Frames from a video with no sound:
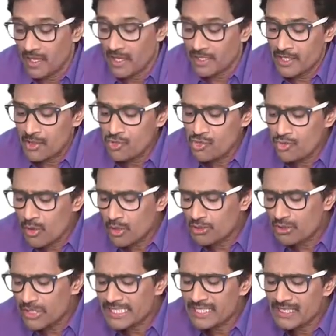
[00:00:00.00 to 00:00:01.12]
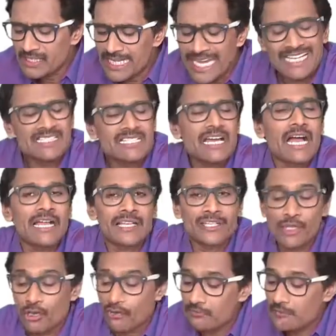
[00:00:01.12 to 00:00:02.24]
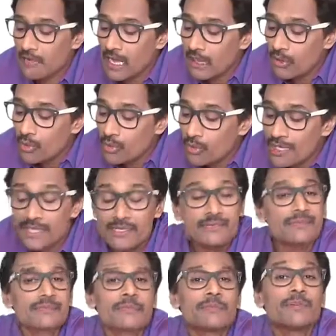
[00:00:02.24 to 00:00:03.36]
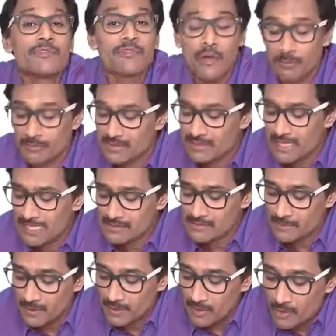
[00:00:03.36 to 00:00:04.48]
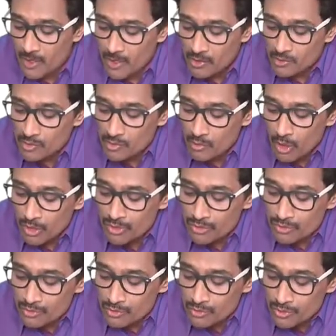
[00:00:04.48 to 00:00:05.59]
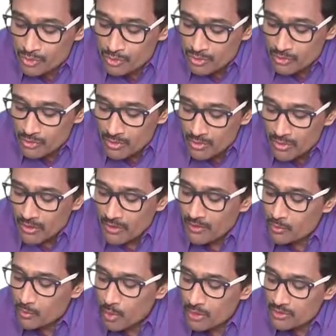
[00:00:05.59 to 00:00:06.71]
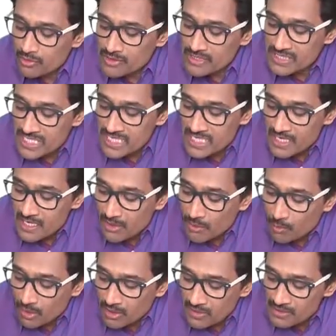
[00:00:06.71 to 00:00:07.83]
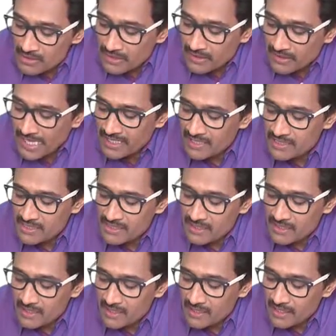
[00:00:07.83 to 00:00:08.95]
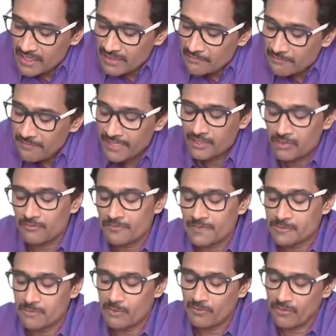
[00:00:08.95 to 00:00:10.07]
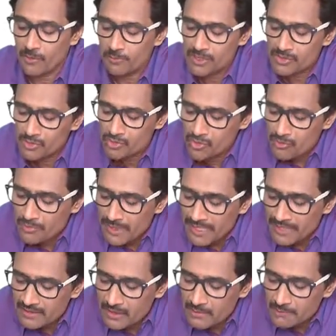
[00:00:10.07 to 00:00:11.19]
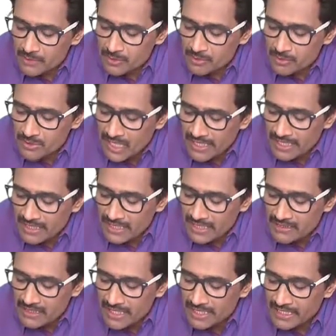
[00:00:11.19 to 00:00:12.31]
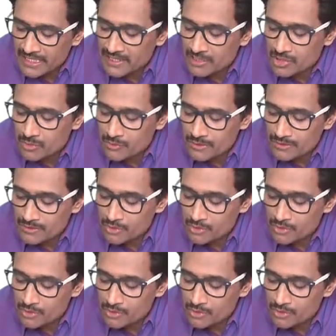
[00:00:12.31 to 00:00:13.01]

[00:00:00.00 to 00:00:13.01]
Now you want to get a net idea of how his performance has been. So what you do, you want to see what is the net effect of his performance. So you break it up into tiny, tiny intervals.